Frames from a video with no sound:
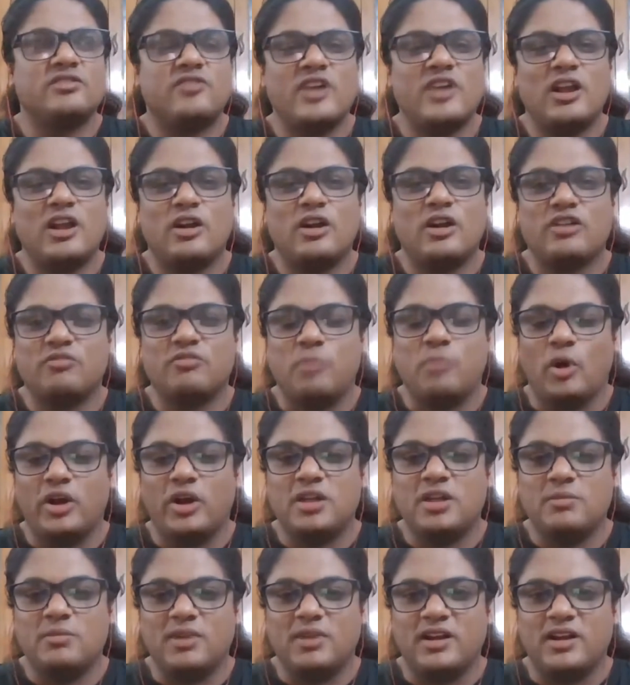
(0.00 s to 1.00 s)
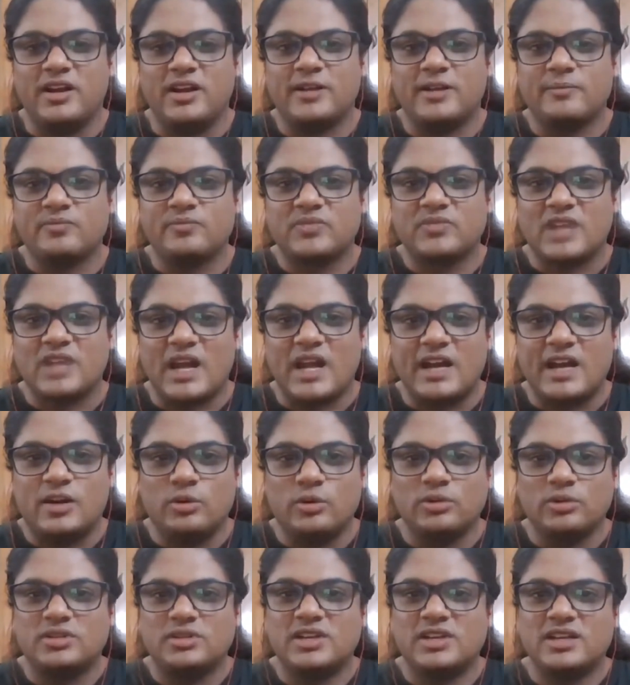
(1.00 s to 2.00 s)
field of bodybuilding, I
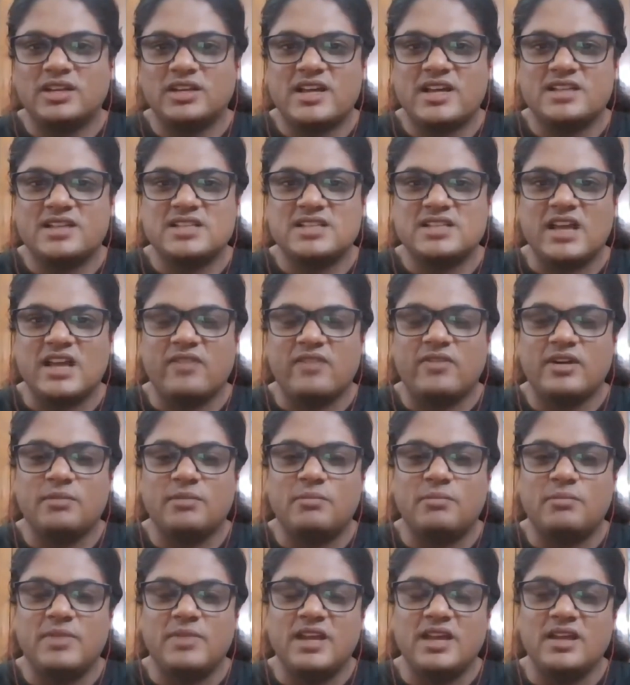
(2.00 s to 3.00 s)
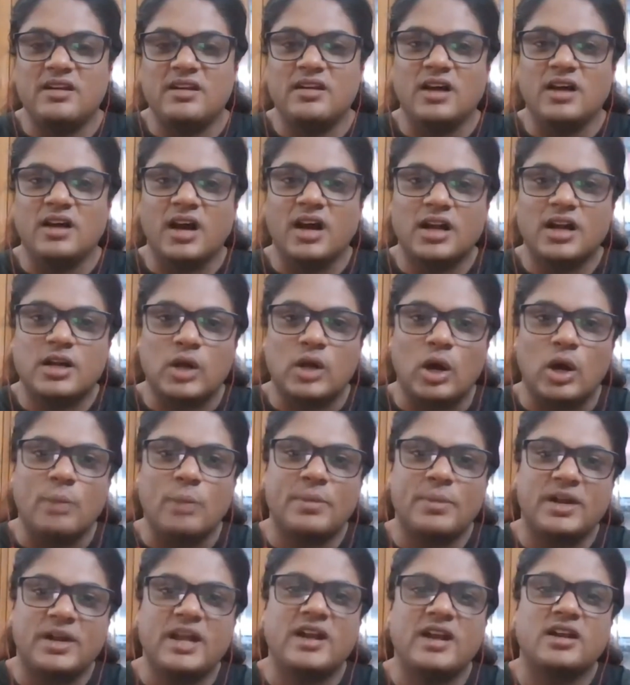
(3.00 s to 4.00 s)
don't think there's ever been a
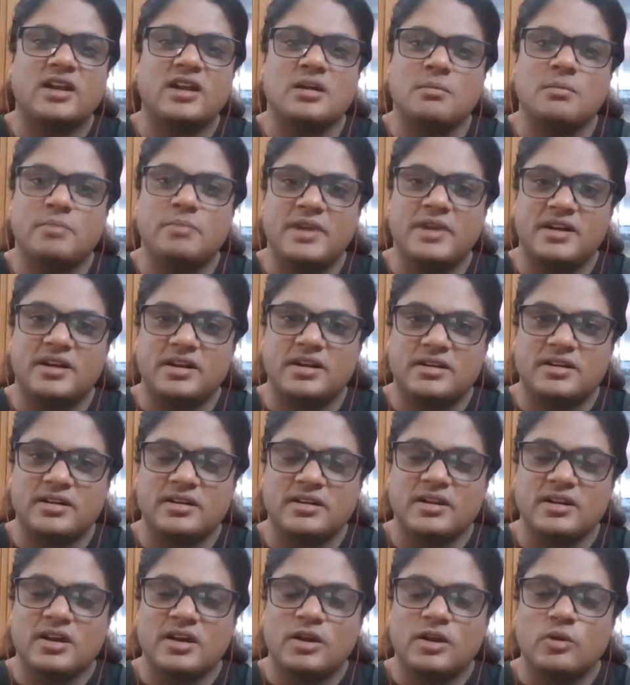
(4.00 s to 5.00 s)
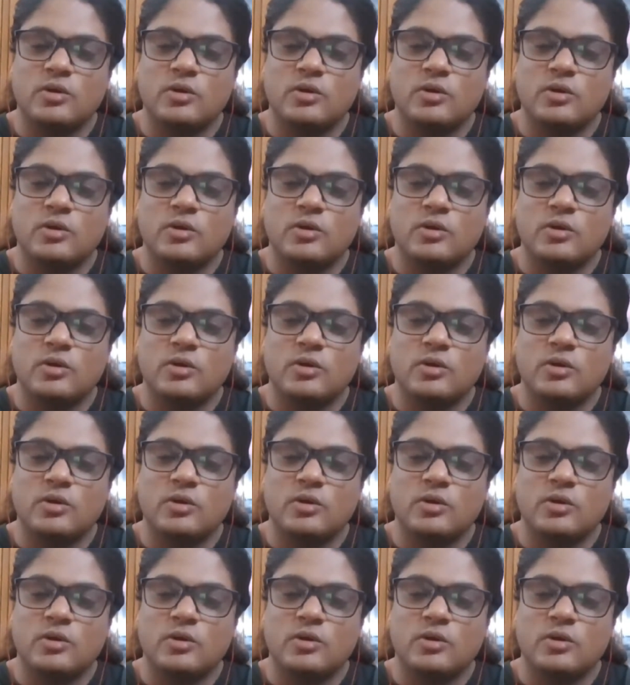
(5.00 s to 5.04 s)
top 10 competitor